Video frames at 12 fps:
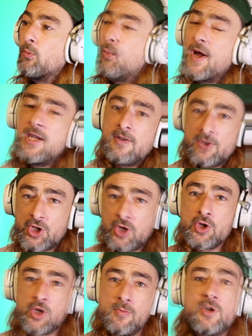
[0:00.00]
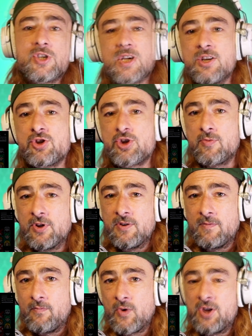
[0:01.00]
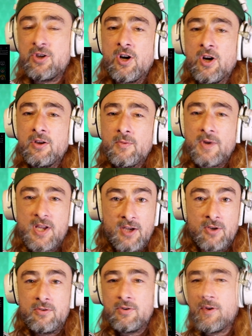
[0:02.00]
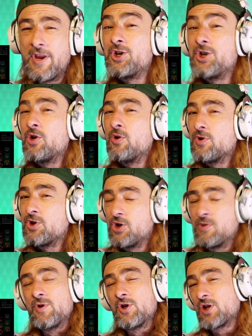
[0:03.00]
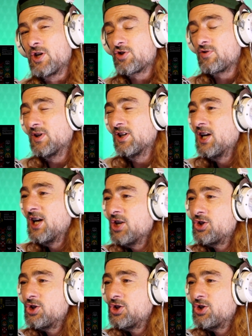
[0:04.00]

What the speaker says: When you choose your musical instrument, when you're young, when you're little, when you choose your musical instrument,